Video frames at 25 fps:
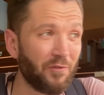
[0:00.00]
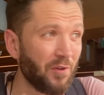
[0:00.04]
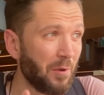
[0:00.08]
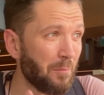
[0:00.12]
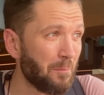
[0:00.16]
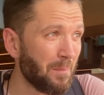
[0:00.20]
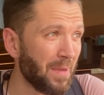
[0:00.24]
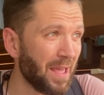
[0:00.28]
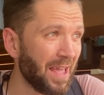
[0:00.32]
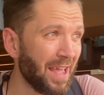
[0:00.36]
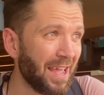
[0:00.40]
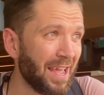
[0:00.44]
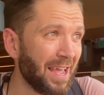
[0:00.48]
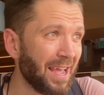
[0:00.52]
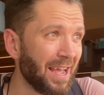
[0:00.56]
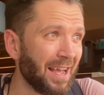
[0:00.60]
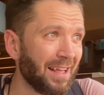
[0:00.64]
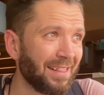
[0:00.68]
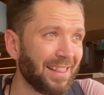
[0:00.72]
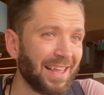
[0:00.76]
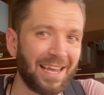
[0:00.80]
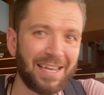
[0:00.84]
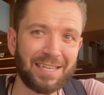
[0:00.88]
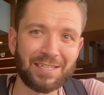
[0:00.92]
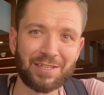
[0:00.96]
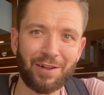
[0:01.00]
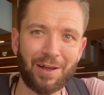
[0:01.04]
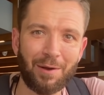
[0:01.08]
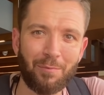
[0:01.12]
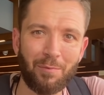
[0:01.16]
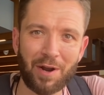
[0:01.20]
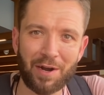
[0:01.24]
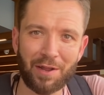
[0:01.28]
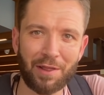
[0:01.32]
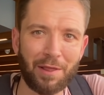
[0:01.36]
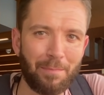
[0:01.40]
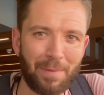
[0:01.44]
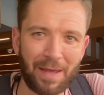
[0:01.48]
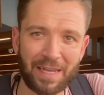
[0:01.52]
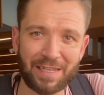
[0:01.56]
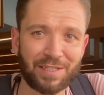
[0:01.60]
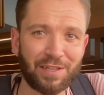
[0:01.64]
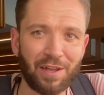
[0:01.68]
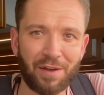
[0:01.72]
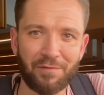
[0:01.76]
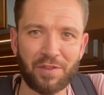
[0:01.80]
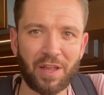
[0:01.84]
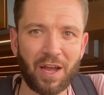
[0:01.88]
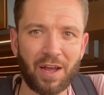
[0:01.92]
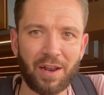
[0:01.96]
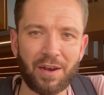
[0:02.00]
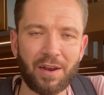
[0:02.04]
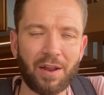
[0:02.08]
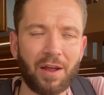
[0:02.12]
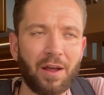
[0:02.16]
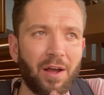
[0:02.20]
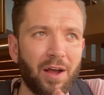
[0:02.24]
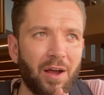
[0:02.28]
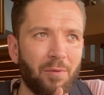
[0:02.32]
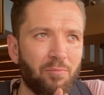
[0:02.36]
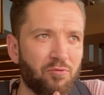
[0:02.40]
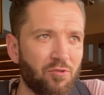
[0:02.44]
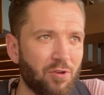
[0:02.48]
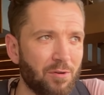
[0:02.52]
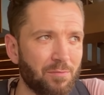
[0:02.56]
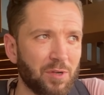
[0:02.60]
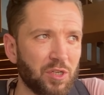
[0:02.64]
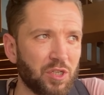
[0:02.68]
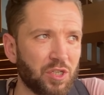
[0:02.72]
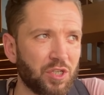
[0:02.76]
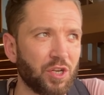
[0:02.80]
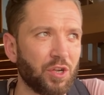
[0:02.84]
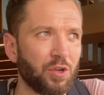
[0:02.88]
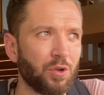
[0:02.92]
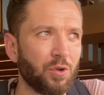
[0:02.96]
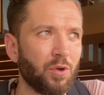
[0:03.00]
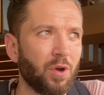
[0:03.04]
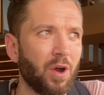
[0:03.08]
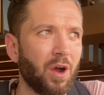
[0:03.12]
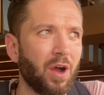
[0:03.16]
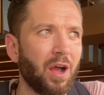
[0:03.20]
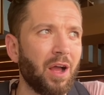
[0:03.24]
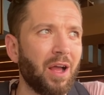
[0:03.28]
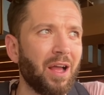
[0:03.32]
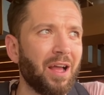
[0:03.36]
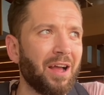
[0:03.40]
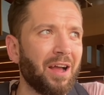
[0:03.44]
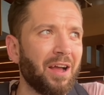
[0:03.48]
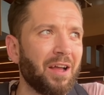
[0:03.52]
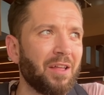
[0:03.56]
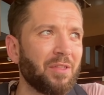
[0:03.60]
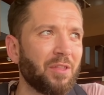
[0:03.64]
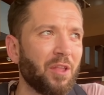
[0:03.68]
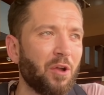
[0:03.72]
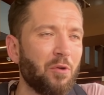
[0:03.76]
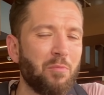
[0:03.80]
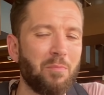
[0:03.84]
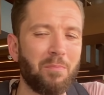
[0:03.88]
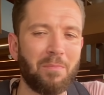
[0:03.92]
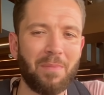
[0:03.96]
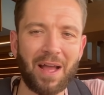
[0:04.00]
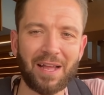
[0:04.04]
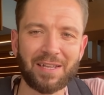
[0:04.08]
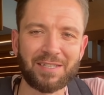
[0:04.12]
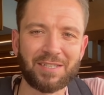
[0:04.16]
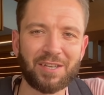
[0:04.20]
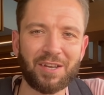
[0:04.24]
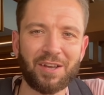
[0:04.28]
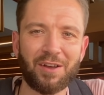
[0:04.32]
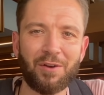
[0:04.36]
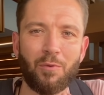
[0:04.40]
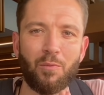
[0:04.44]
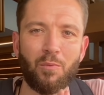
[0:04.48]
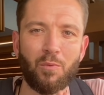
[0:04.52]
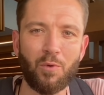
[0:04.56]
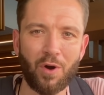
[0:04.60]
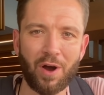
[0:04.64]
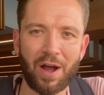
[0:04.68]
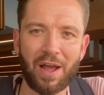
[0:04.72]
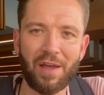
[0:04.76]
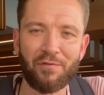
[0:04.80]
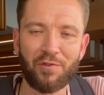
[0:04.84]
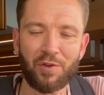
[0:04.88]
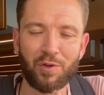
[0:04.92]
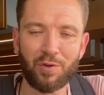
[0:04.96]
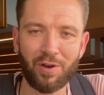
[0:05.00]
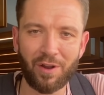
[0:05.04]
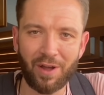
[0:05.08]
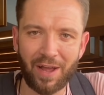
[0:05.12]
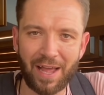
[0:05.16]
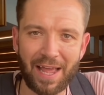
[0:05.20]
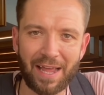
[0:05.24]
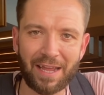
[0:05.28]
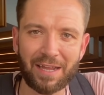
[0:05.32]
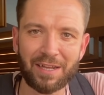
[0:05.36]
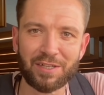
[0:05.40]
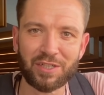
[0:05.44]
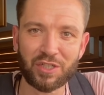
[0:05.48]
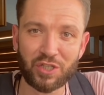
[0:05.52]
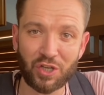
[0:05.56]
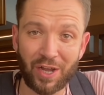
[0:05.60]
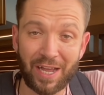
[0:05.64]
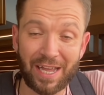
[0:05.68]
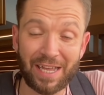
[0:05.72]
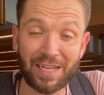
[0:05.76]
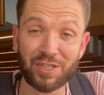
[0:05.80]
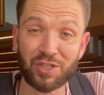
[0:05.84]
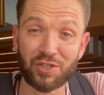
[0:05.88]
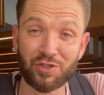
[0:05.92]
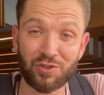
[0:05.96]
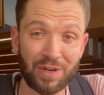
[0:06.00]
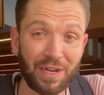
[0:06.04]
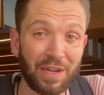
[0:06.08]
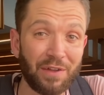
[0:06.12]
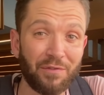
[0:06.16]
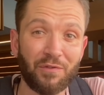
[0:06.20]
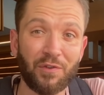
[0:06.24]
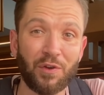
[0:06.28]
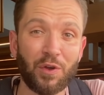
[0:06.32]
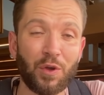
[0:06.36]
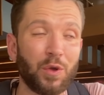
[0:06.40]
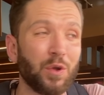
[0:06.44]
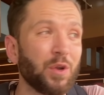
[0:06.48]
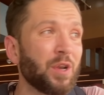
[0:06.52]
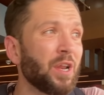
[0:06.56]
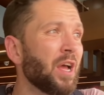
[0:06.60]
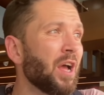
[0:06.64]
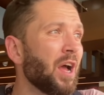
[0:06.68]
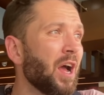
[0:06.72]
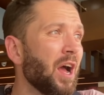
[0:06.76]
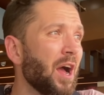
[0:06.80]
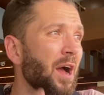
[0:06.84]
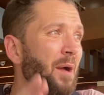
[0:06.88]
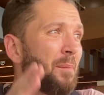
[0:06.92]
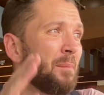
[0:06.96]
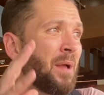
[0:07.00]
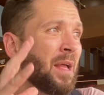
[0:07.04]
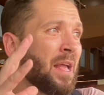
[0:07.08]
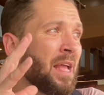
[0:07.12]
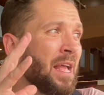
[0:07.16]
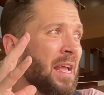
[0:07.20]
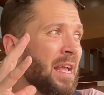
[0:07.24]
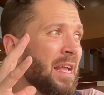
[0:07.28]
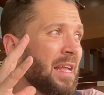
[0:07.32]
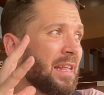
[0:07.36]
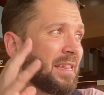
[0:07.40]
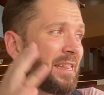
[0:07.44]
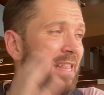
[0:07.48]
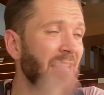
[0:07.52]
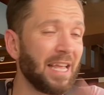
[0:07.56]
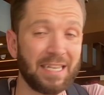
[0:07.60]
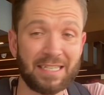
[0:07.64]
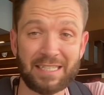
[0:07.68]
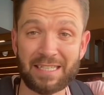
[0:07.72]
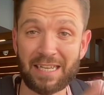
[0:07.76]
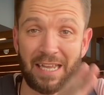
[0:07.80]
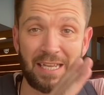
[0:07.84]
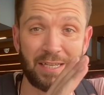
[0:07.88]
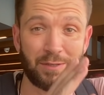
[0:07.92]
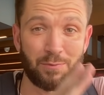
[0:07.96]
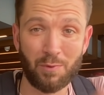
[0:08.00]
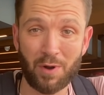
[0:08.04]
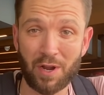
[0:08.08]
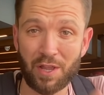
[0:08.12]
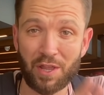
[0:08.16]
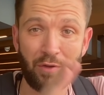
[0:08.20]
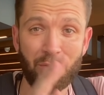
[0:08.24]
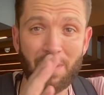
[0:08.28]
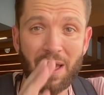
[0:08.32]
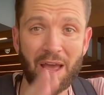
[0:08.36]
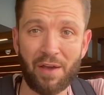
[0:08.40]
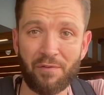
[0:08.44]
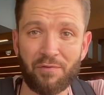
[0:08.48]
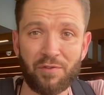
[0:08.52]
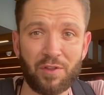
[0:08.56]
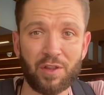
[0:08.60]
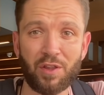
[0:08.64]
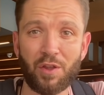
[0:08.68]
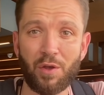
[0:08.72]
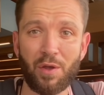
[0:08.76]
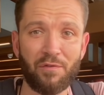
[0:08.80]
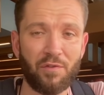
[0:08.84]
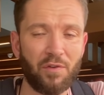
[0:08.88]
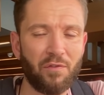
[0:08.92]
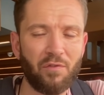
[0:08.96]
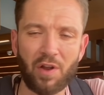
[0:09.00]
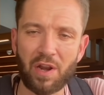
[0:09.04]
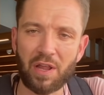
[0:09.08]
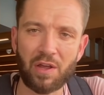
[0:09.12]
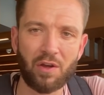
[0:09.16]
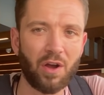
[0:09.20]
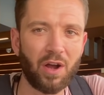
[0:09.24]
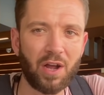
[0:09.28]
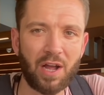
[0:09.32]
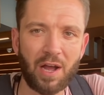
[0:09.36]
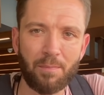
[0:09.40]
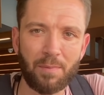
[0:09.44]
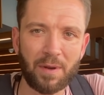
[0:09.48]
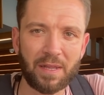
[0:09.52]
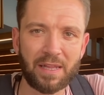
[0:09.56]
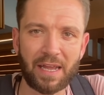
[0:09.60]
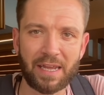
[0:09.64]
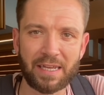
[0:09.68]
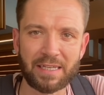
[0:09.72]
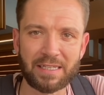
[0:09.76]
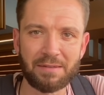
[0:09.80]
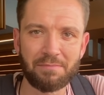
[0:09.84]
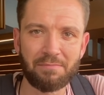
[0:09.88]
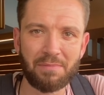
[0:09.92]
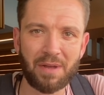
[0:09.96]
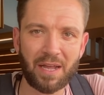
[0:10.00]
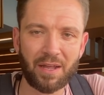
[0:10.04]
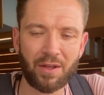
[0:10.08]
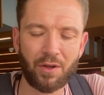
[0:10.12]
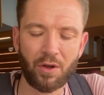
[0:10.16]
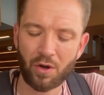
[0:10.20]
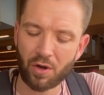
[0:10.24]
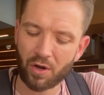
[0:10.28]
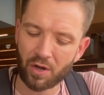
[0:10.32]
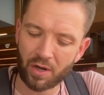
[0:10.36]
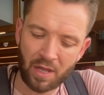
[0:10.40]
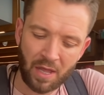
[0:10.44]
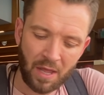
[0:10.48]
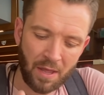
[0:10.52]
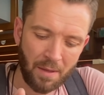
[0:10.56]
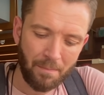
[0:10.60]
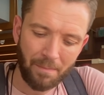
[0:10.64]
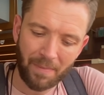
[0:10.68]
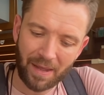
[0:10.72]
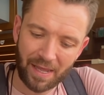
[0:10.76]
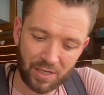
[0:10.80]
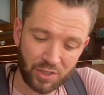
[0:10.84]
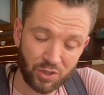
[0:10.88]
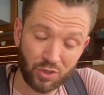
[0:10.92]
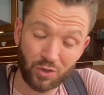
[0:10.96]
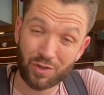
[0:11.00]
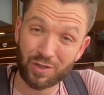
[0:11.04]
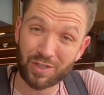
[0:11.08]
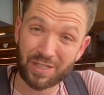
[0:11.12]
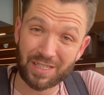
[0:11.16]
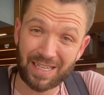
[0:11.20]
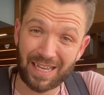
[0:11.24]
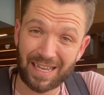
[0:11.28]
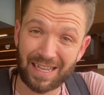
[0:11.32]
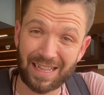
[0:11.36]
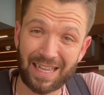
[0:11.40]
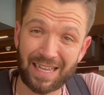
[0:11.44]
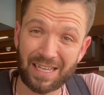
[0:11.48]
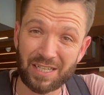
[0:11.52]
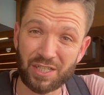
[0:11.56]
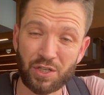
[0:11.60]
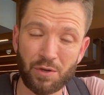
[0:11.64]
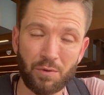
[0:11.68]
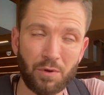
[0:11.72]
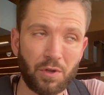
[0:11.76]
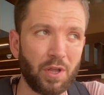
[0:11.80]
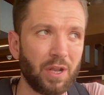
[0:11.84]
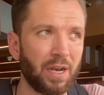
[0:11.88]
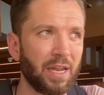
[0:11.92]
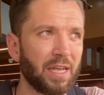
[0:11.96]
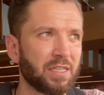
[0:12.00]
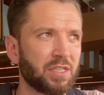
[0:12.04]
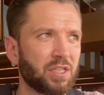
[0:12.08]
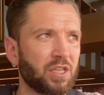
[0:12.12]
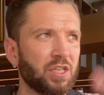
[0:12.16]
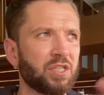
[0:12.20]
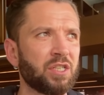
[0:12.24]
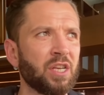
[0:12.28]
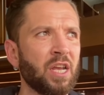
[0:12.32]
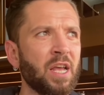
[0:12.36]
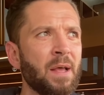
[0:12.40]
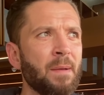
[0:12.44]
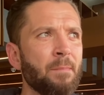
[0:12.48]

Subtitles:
For me, that is like one of the best I've done. I promise you, no matter what, if you like Thai street food, this is one you have to do. If you've only got a couple of days in Bangkok, make sure you stick these two on your list, because